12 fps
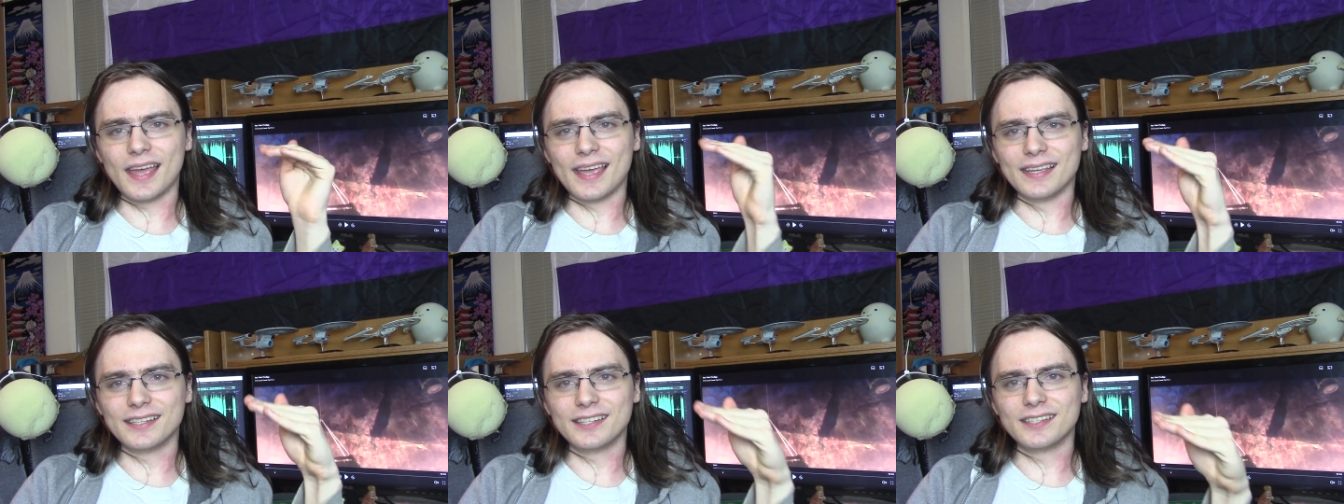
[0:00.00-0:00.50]

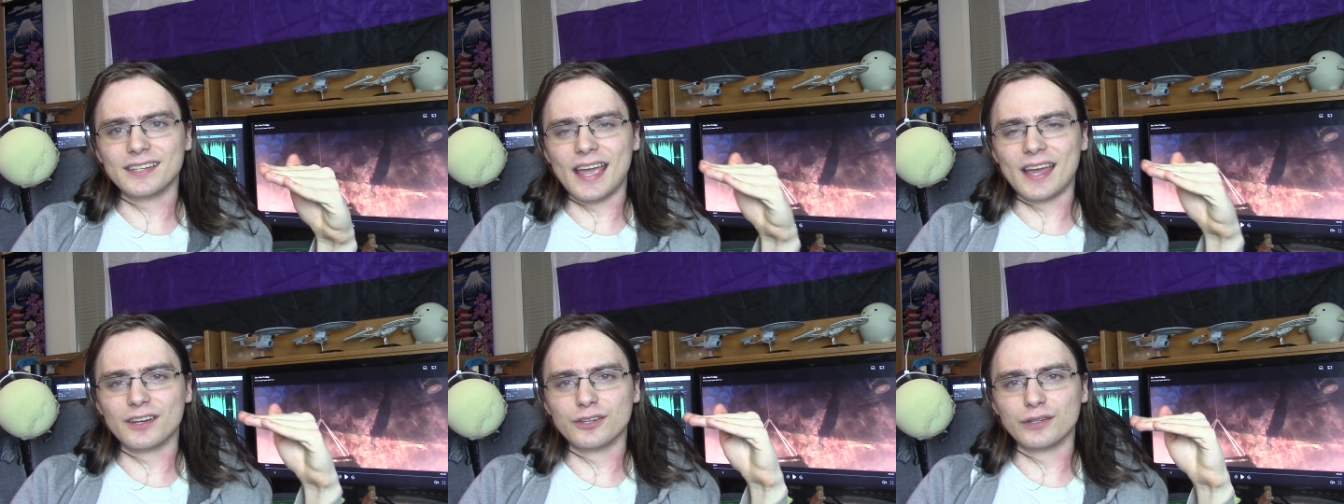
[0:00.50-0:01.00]
a
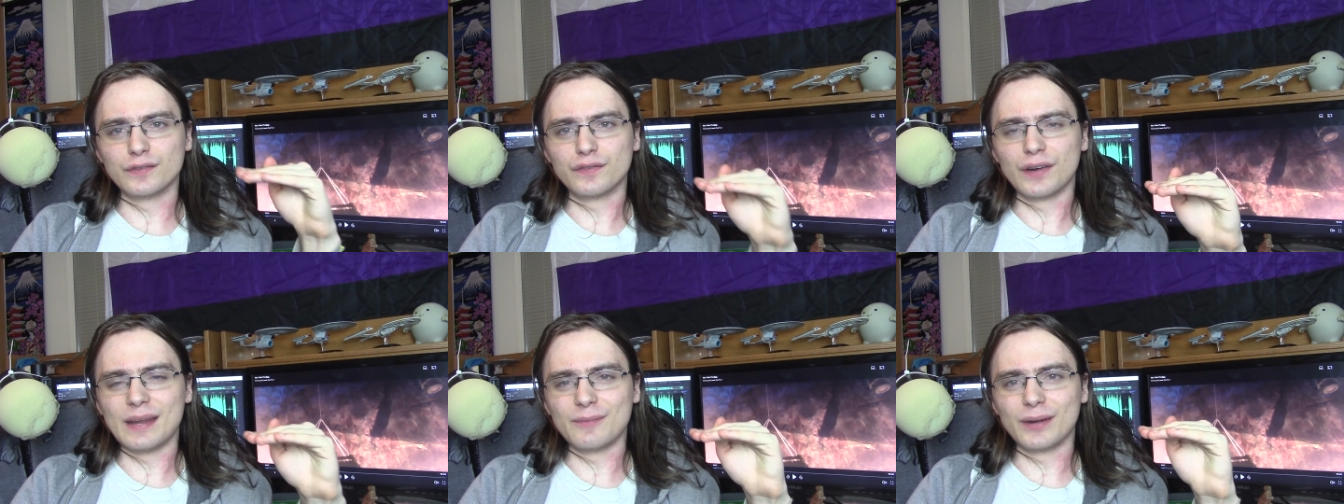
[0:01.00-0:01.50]
standard
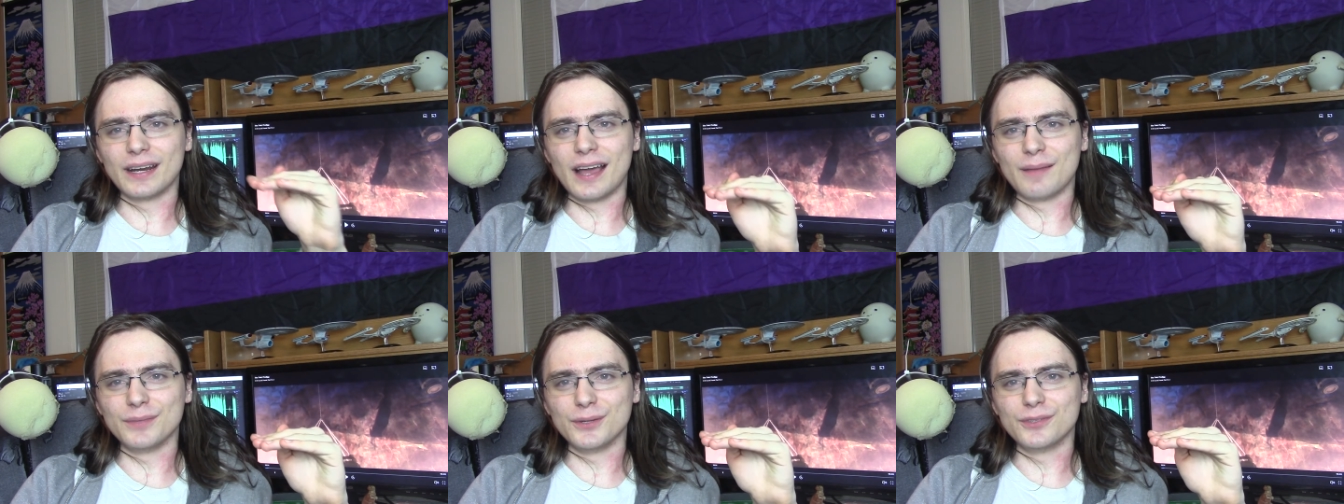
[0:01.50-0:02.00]
frame rate
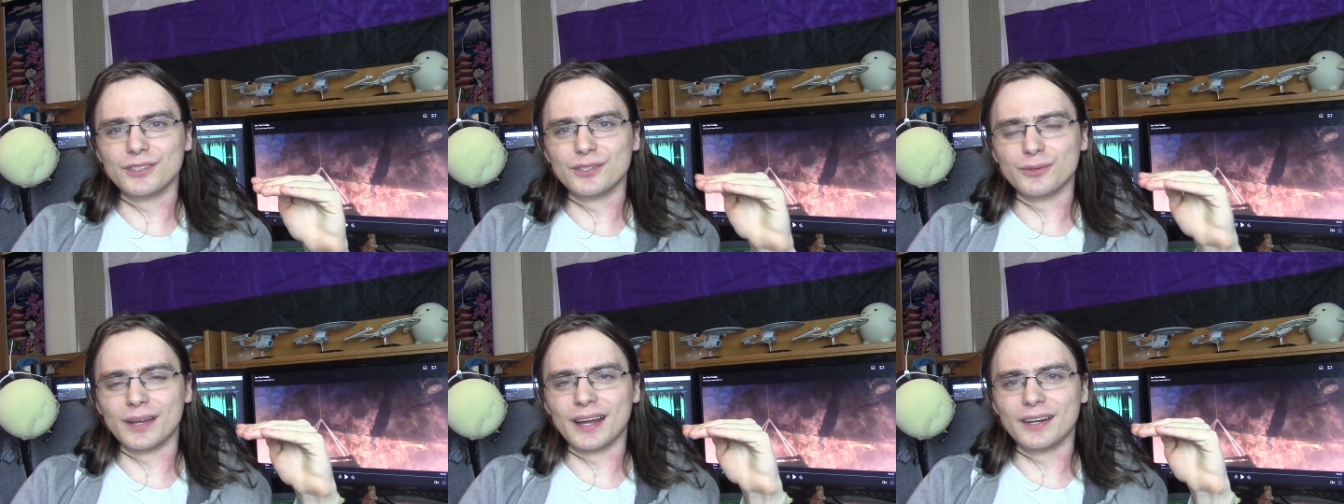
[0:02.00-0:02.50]
I'm used
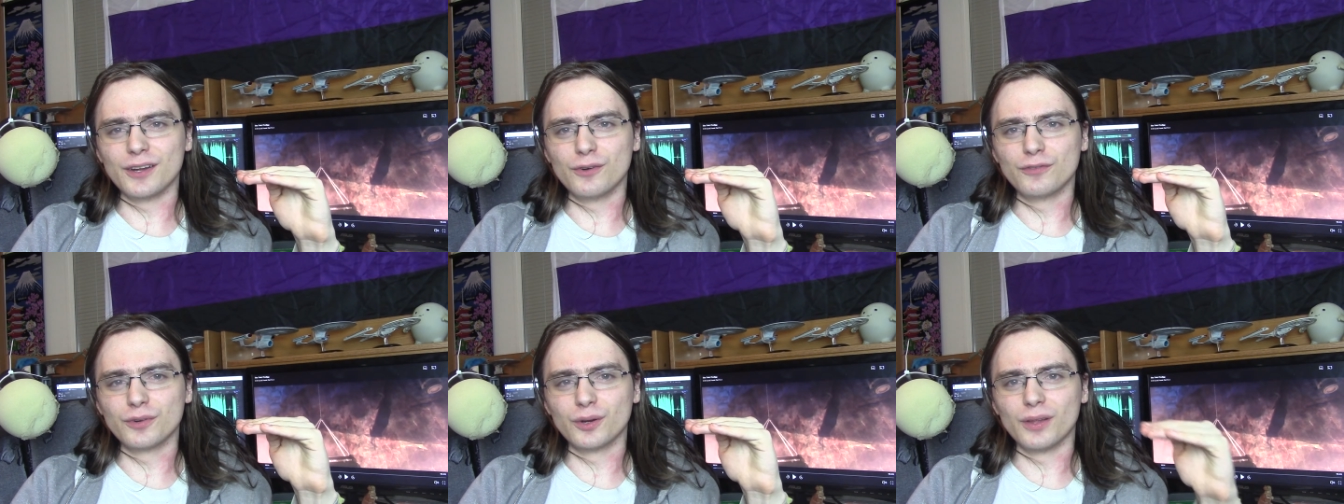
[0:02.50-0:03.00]
to, and I
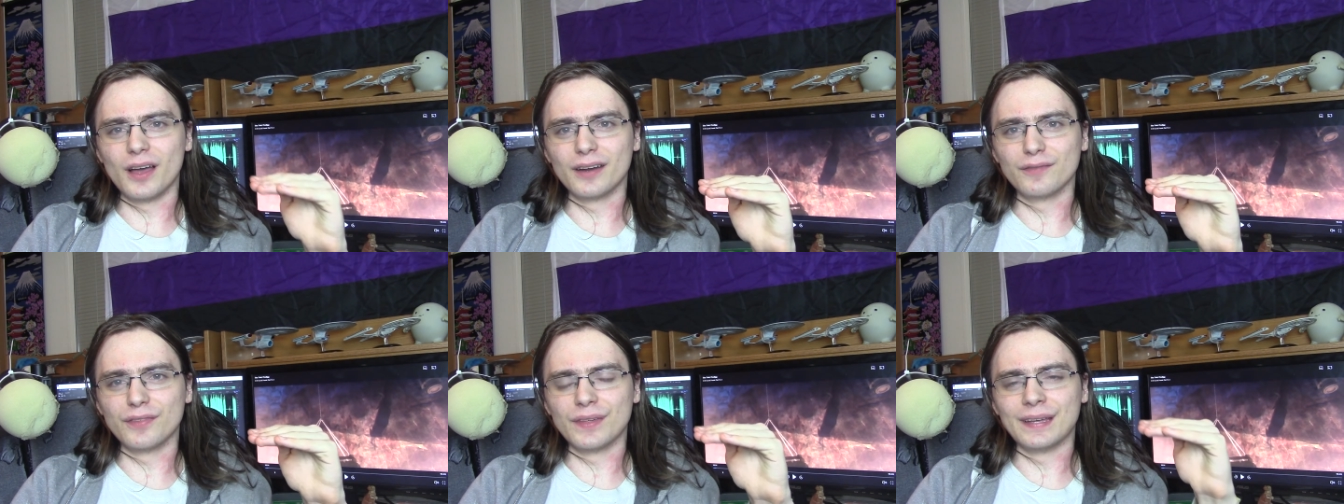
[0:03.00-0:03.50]
know for a lot
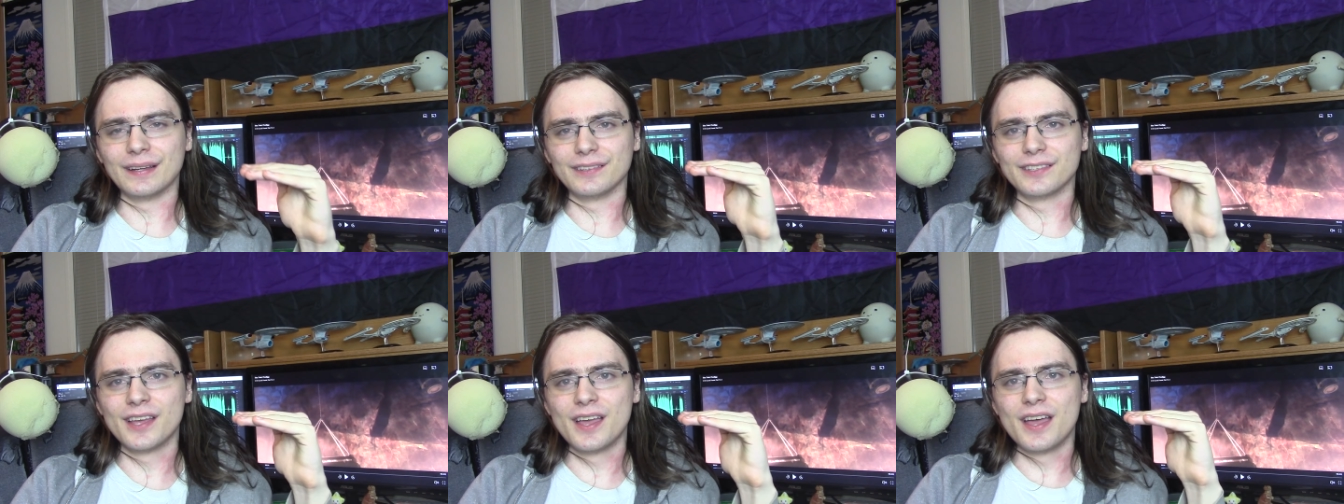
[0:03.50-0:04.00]
of things